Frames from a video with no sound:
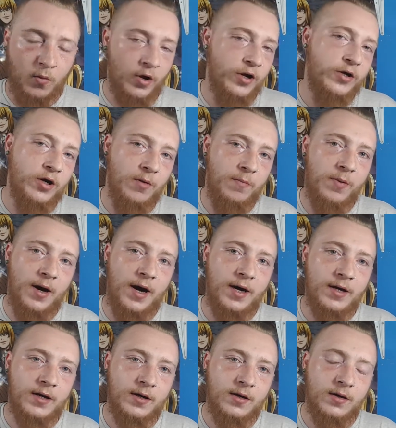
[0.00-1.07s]
When I'd got
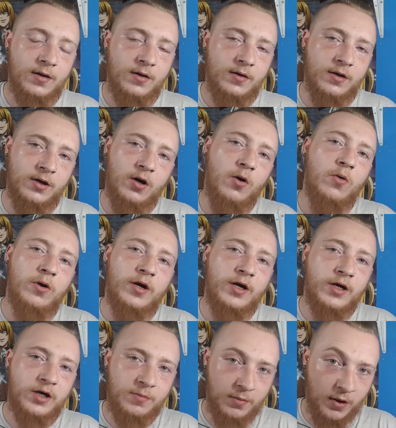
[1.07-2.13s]
back, the gold had
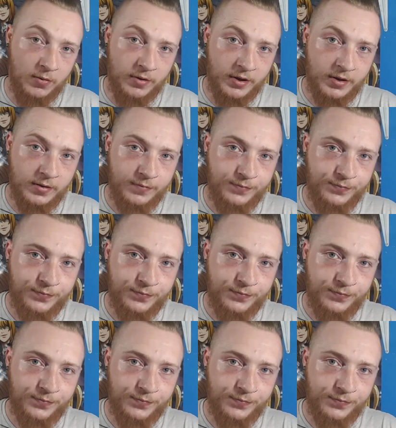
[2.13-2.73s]
exploded.